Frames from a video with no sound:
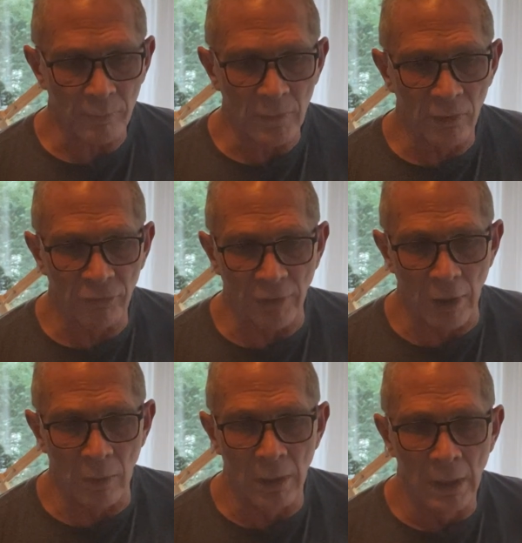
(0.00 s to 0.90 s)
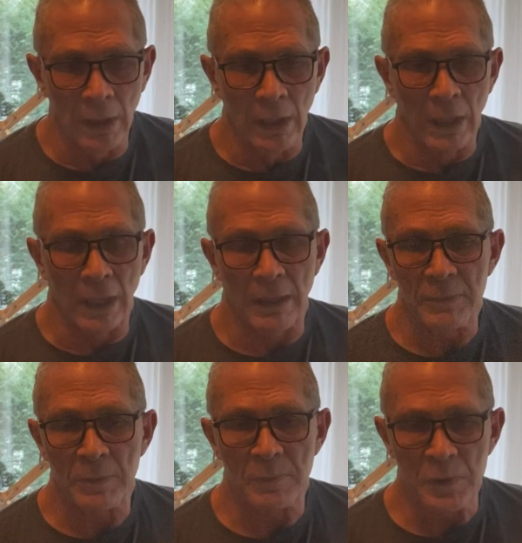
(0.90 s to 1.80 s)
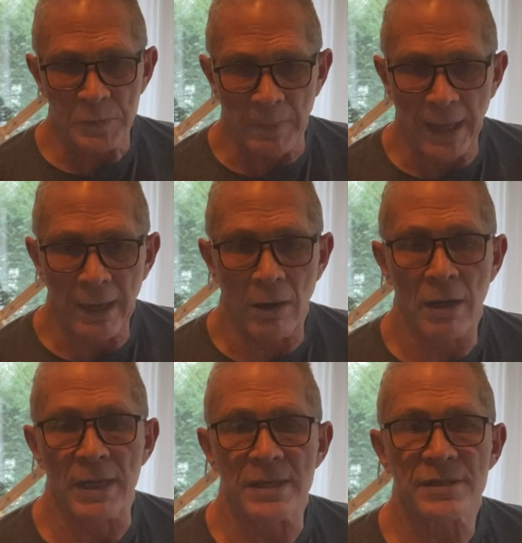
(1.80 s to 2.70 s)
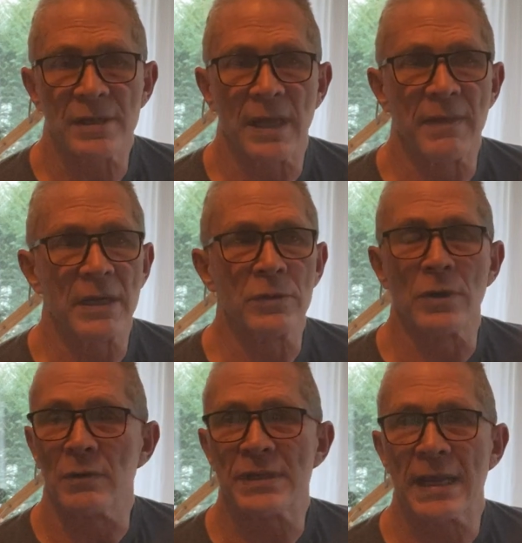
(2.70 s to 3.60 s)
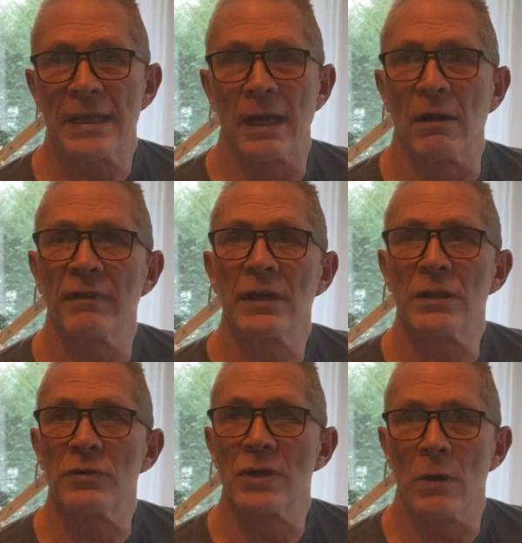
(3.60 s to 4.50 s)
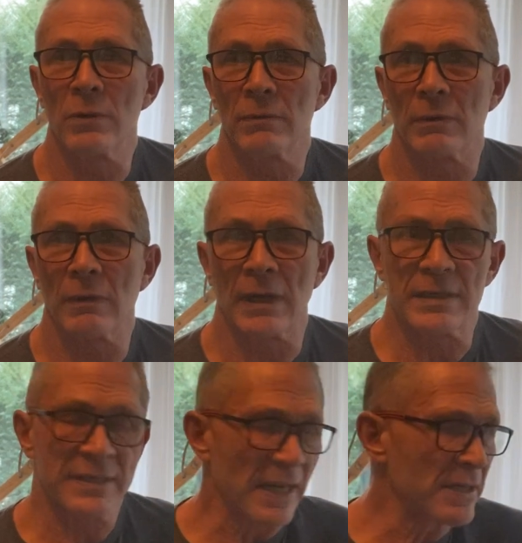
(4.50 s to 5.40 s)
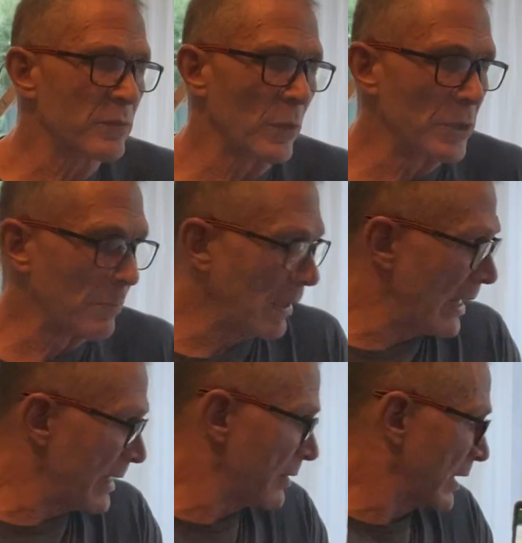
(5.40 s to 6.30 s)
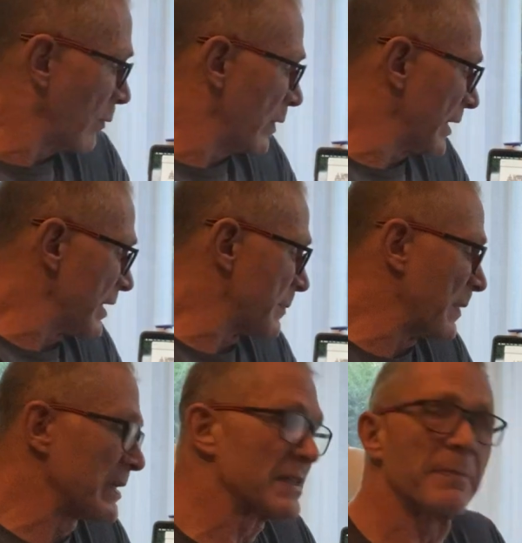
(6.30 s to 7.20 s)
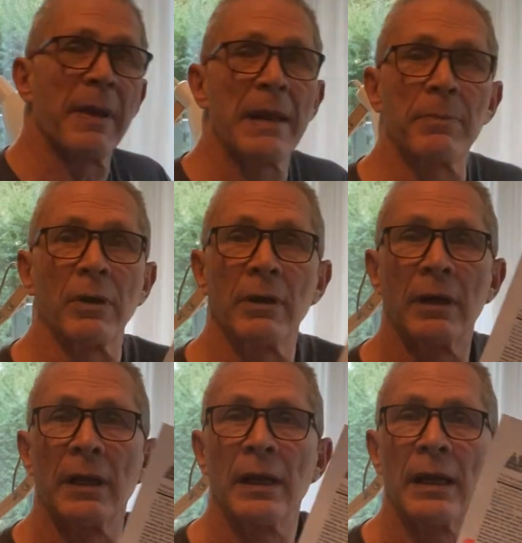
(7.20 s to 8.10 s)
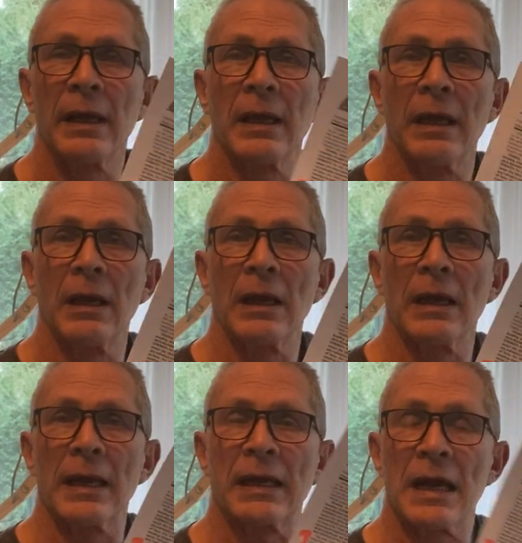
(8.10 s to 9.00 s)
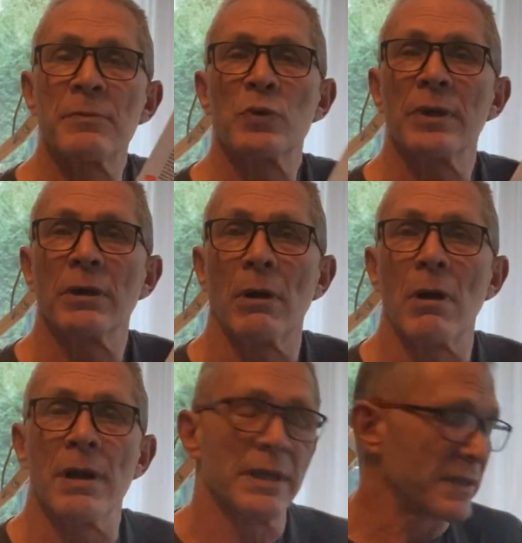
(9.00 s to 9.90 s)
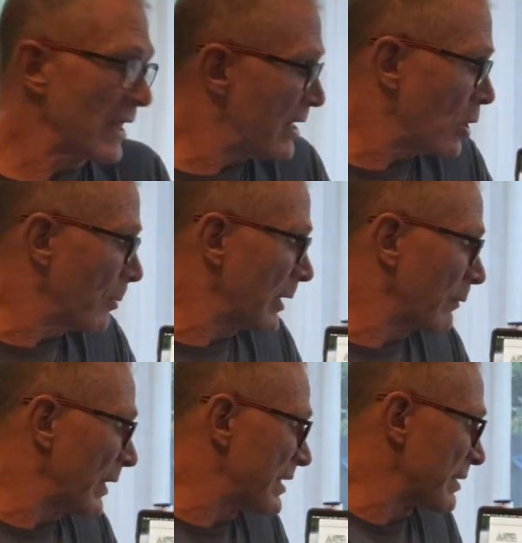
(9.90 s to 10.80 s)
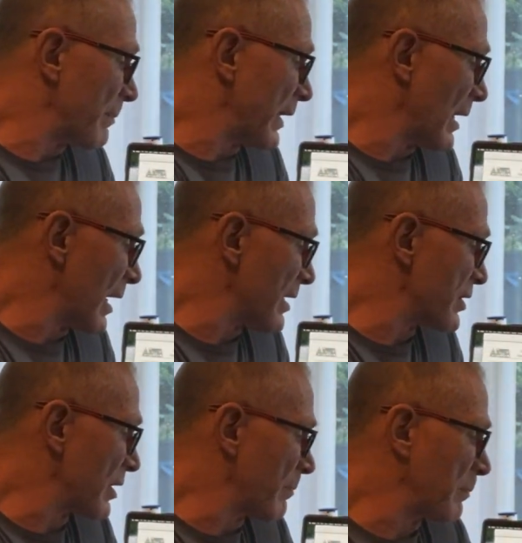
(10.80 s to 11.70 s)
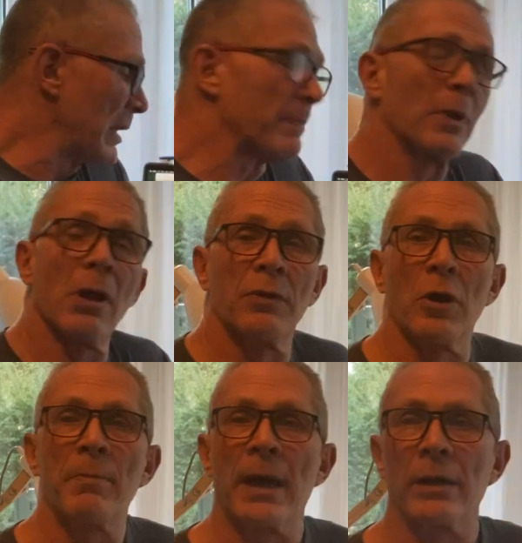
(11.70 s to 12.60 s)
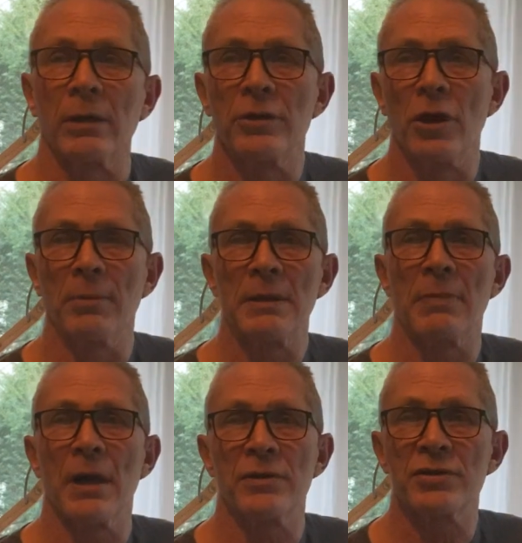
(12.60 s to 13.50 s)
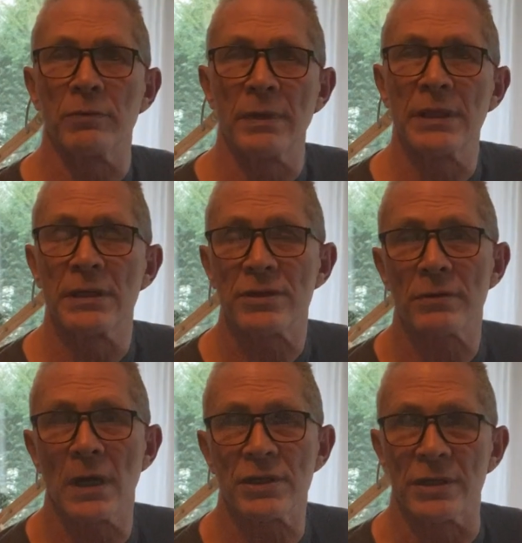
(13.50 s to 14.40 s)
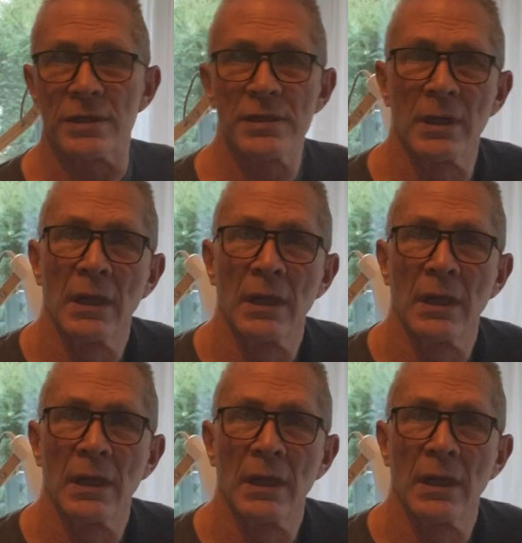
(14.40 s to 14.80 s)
So you buy a harness and then you don't take care of it. It says when you buy it, you get one of these pieces of paper. It comes with your harness, and nobody reads them because people all know better. Nobody bothers to read the instructions.